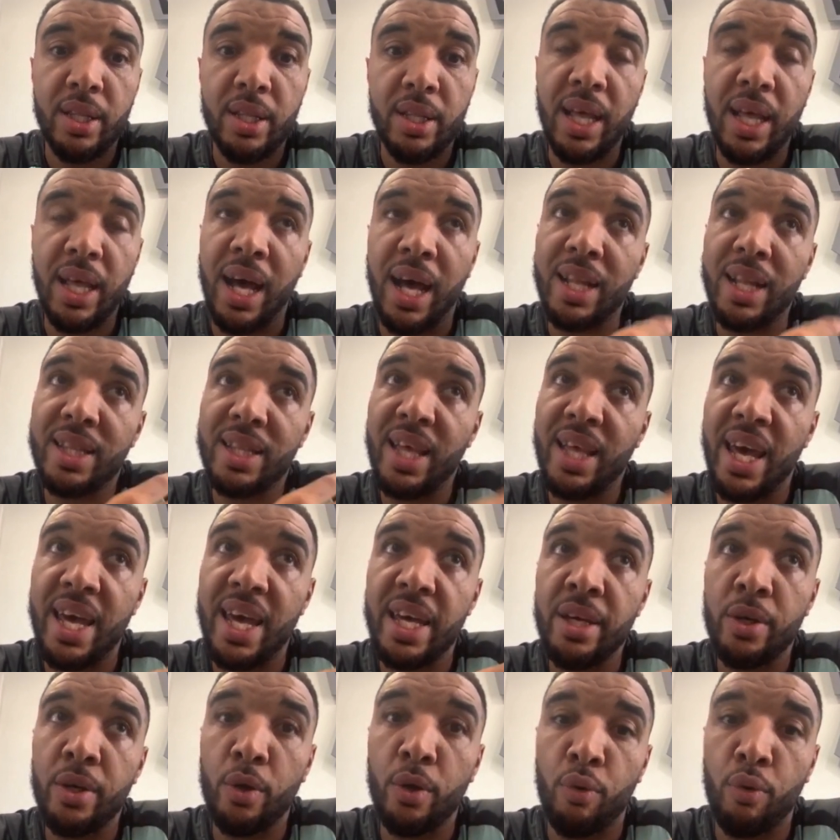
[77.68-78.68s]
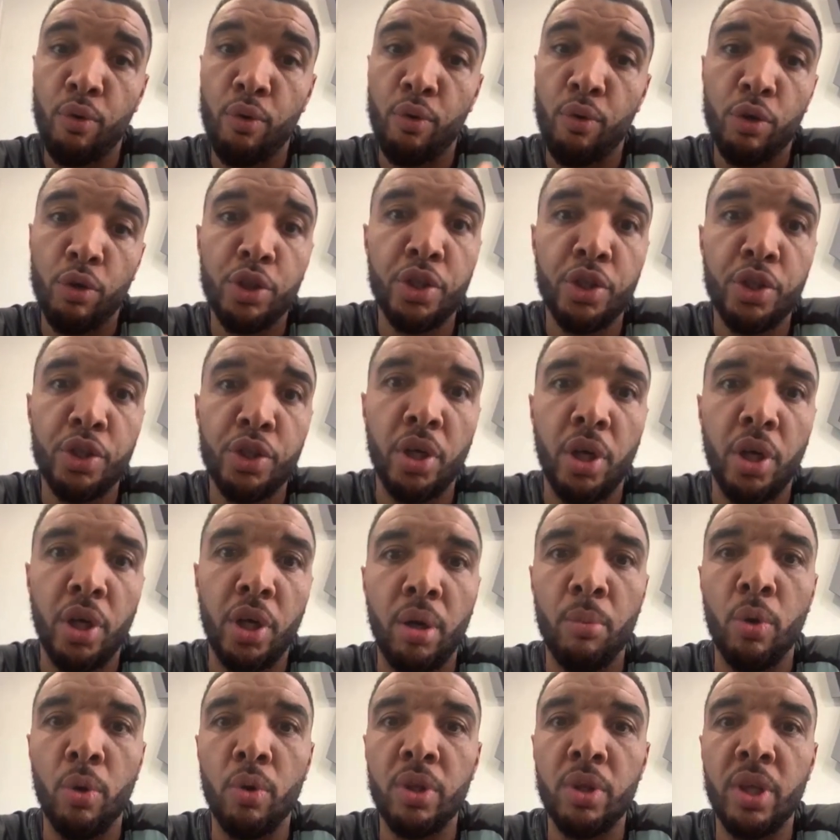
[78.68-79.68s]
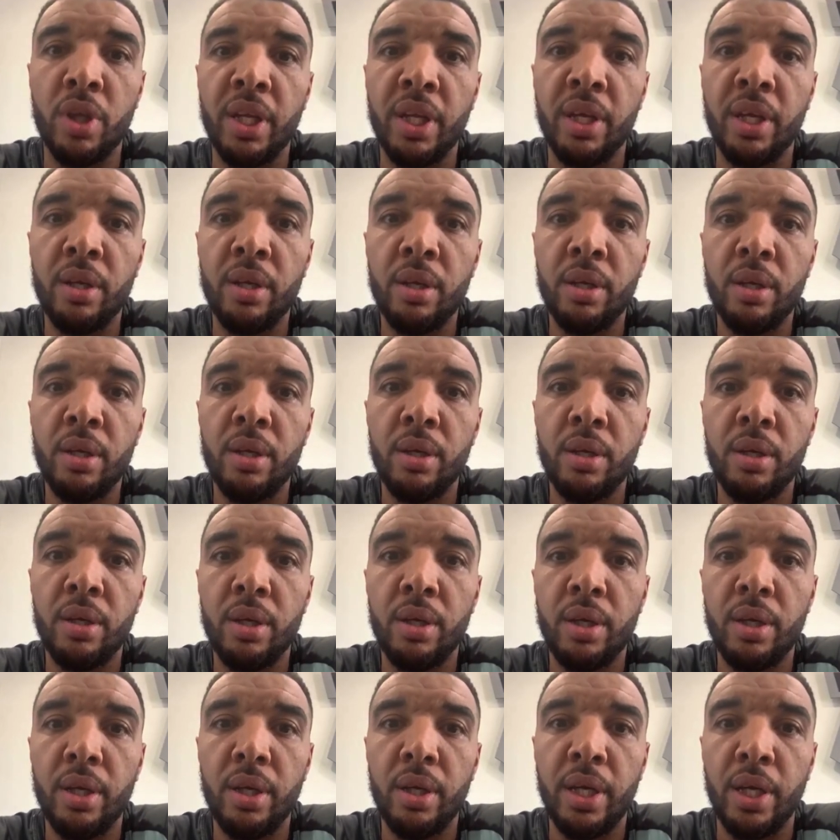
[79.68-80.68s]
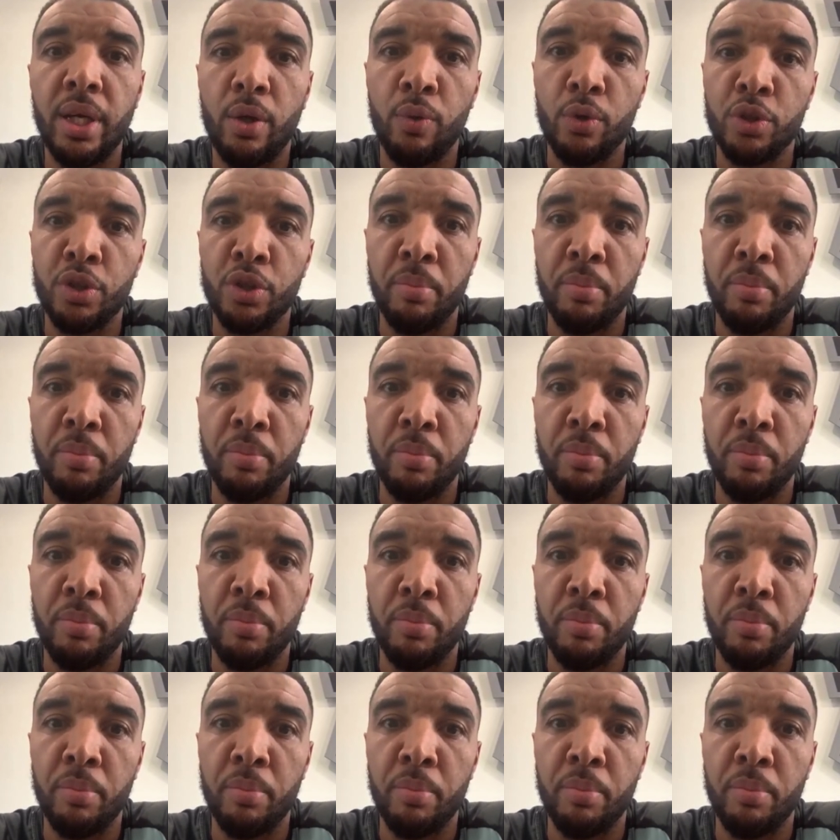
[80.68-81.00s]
That day crushed her more than it crushed me.